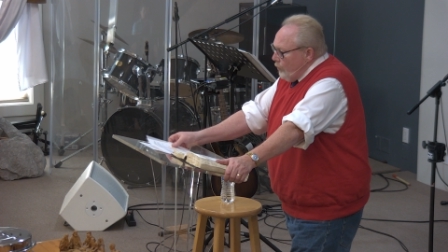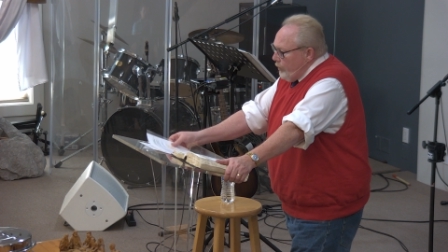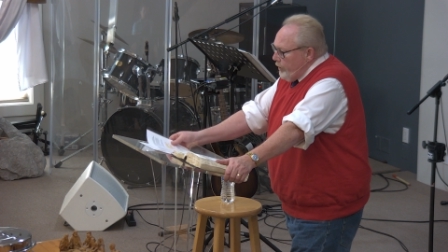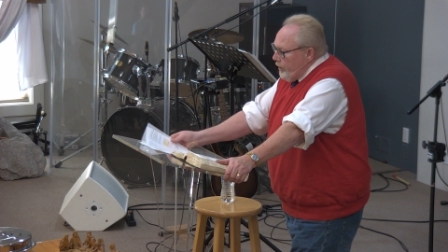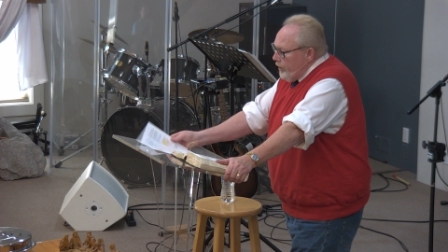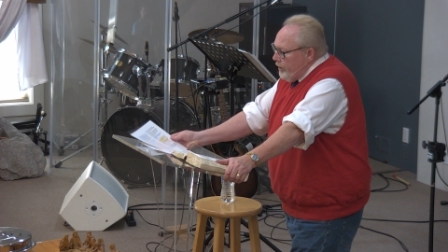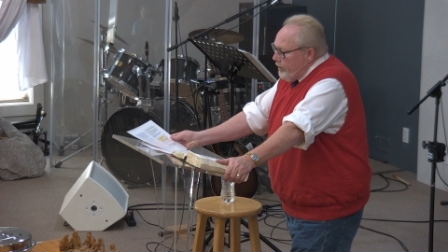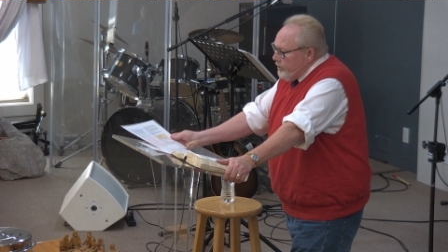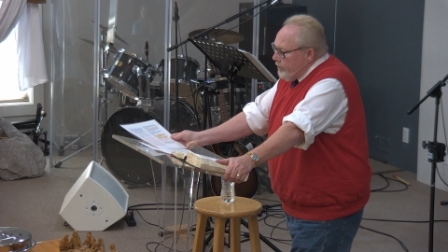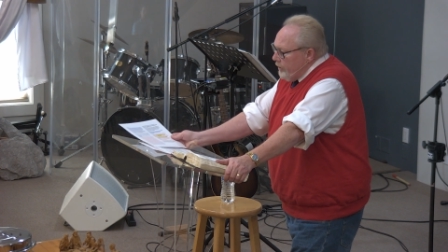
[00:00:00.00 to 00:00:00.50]

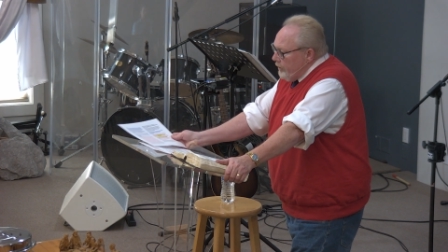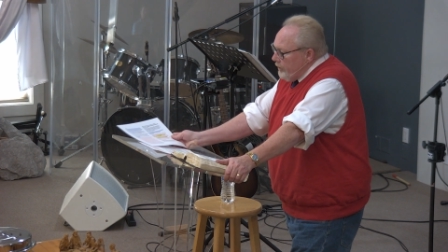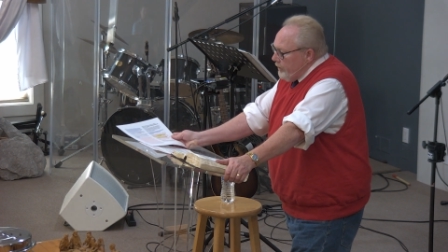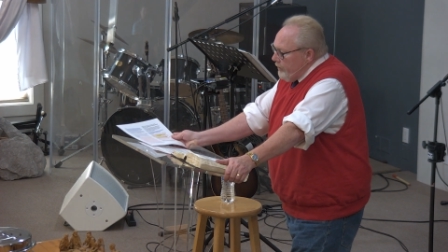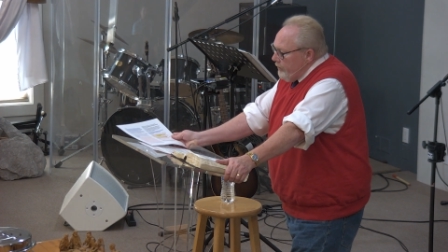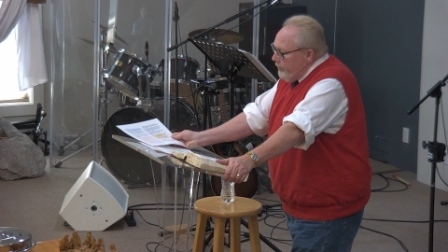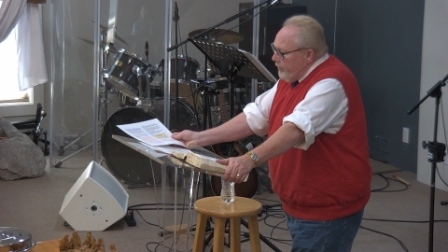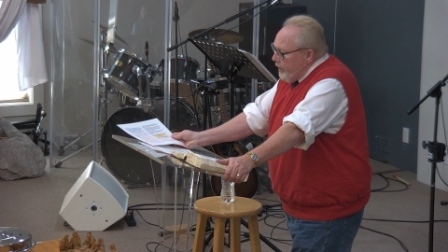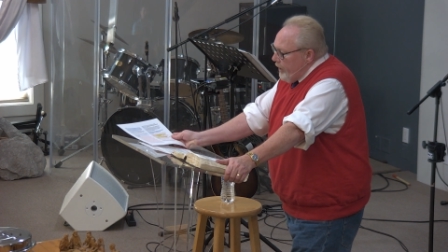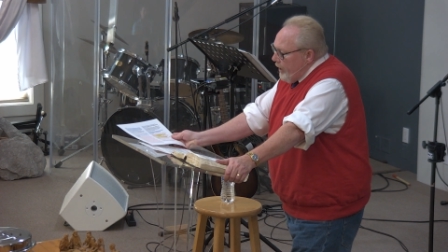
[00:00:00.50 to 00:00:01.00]
we need to
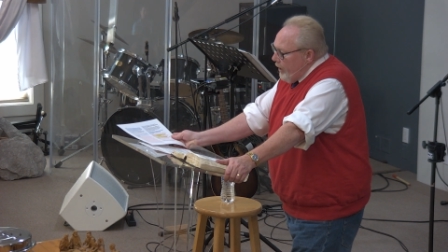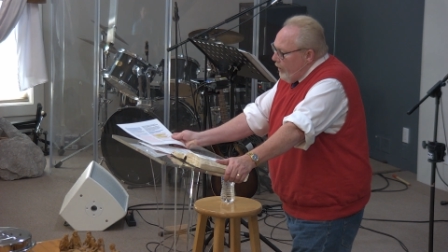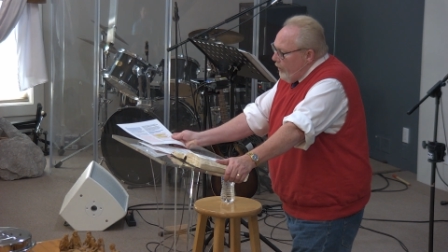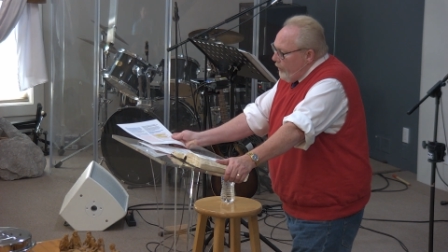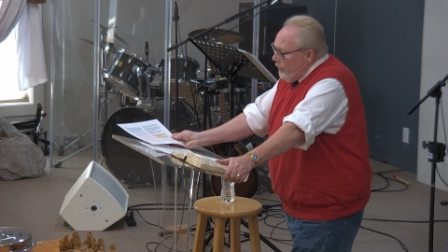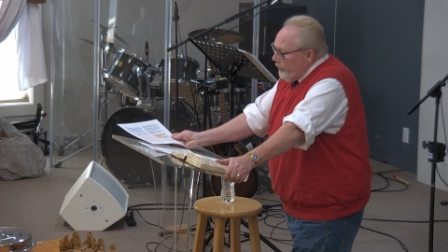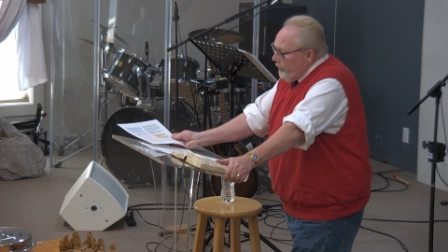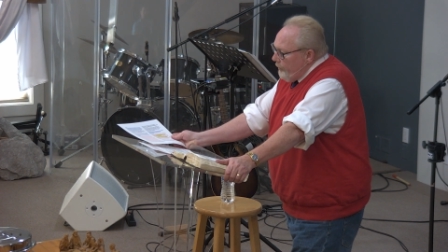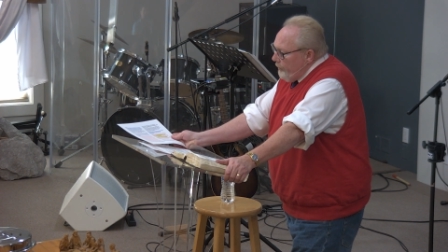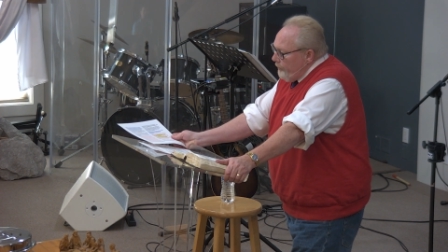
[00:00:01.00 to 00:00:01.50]
live it
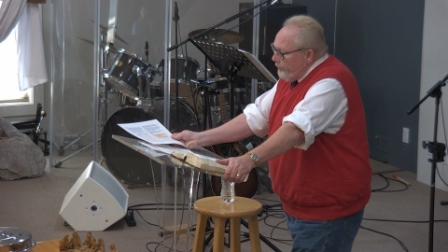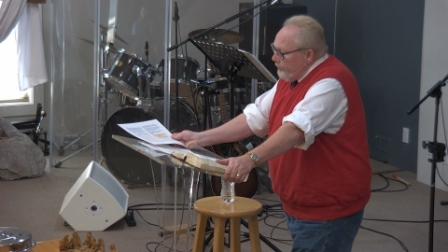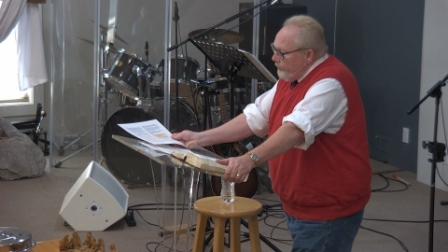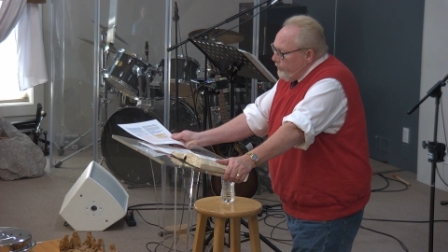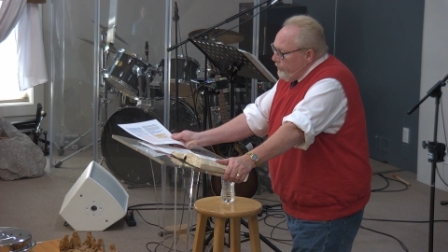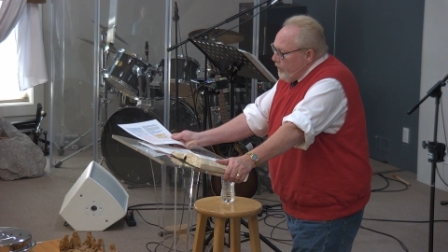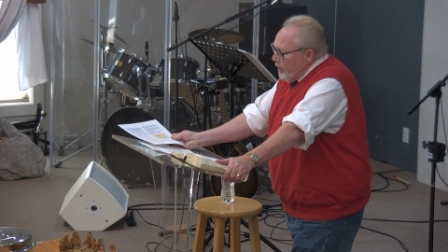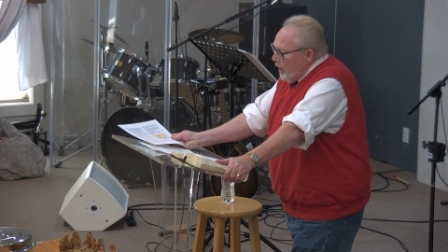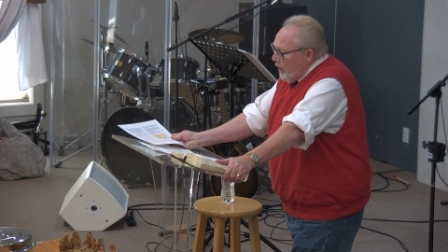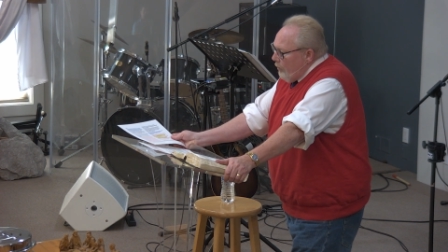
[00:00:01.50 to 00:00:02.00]
out.
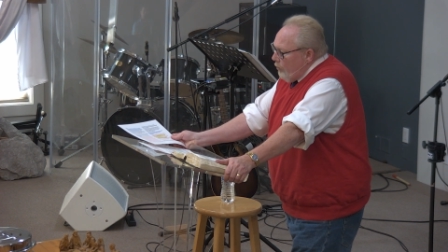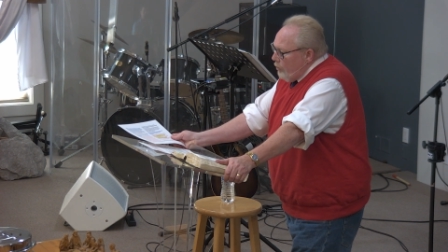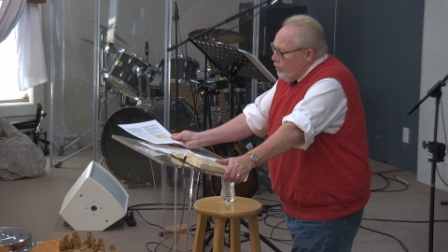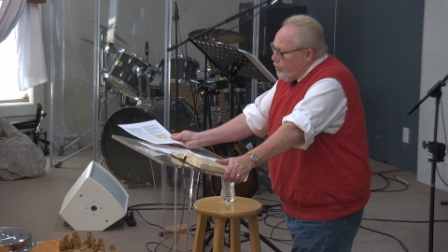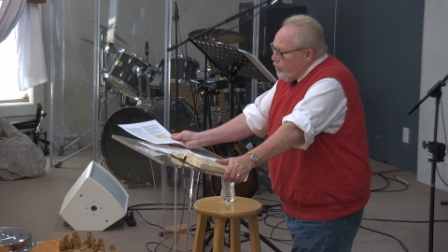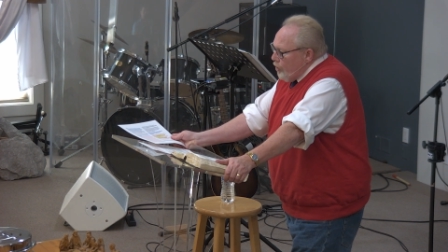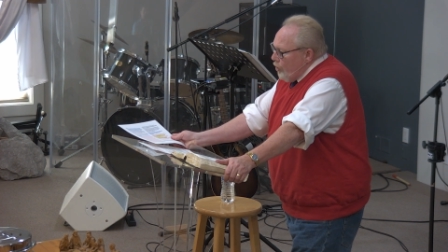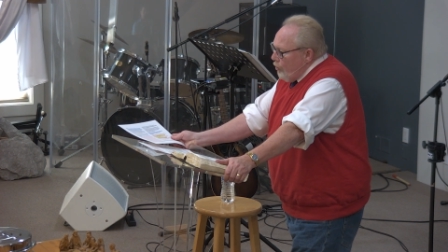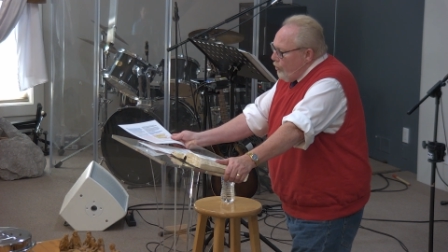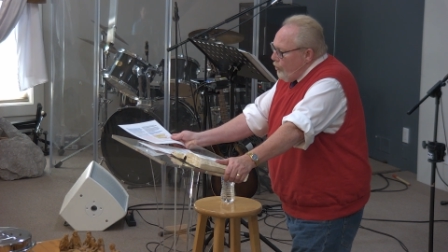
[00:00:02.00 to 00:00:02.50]
I will
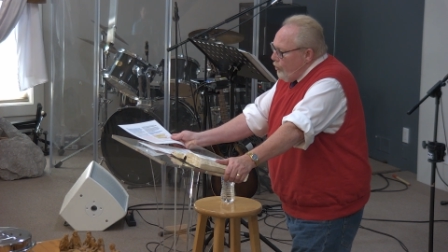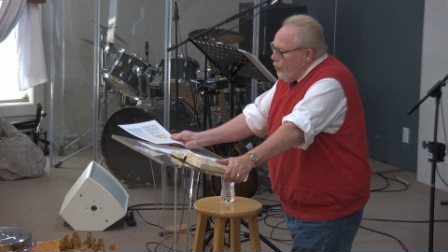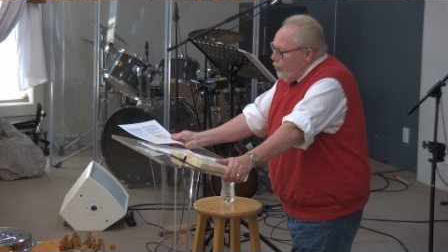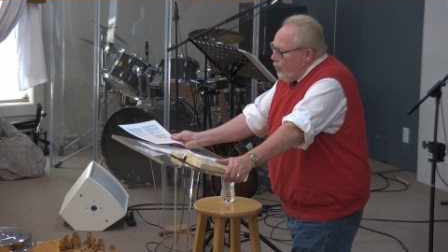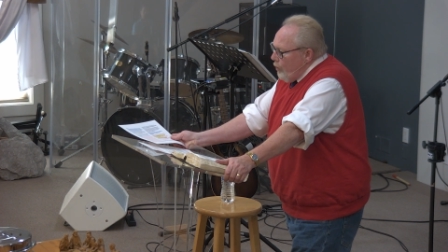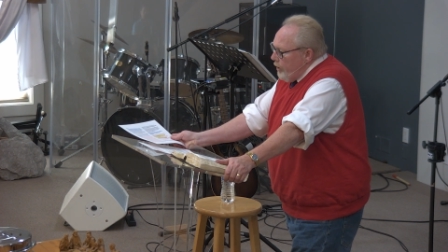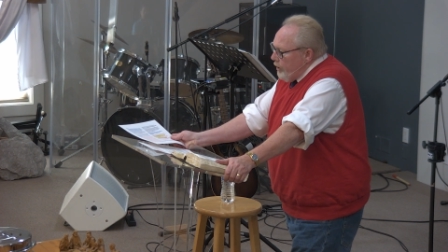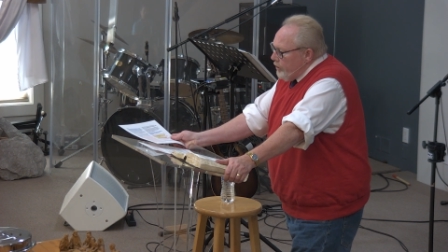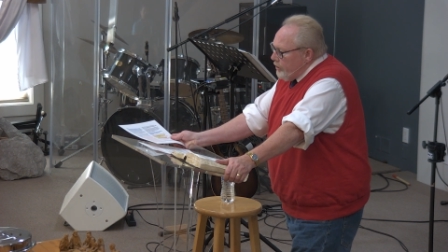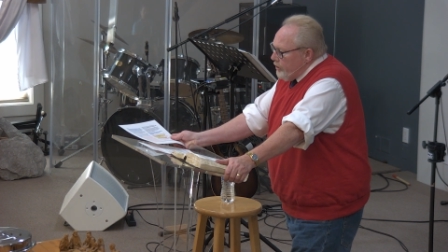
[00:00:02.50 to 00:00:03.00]
show you
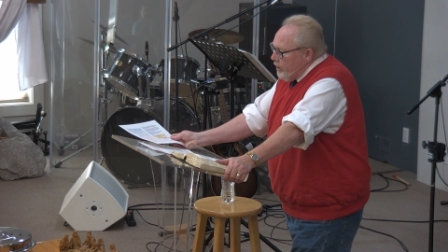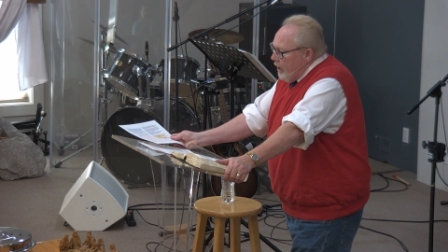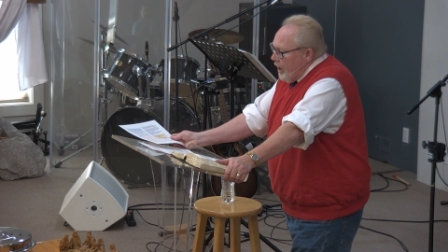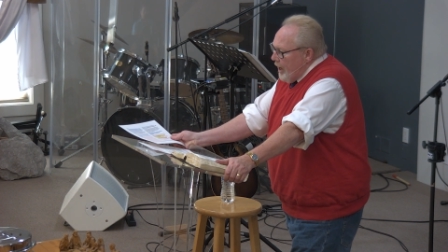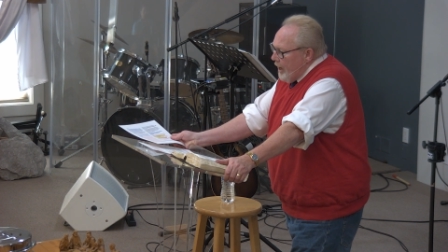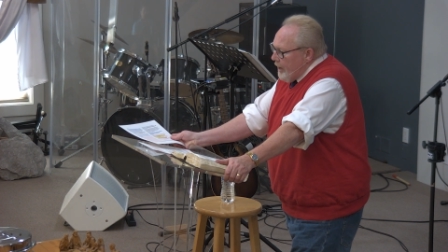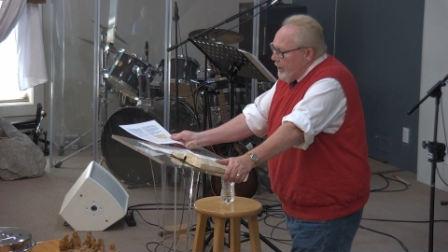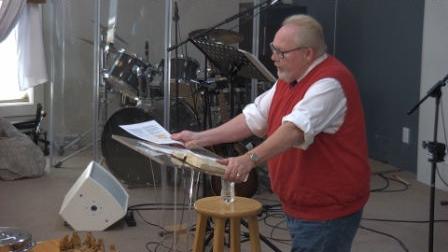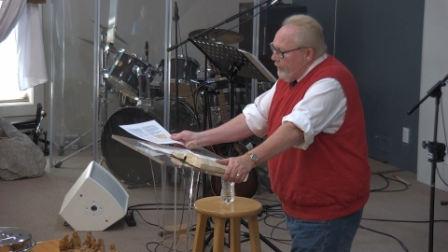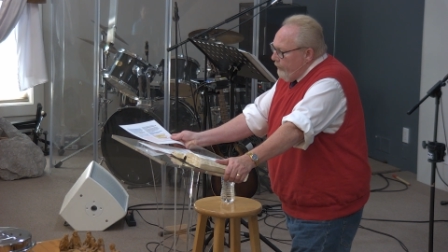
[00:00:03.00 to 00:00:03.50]
what it's
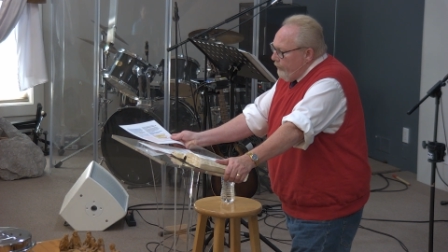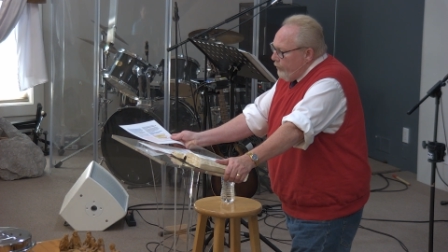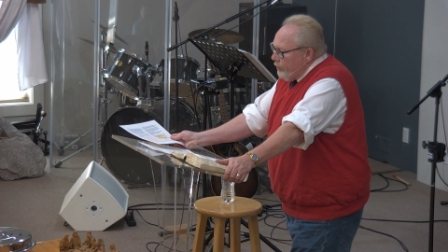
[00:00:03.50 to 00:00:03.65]
like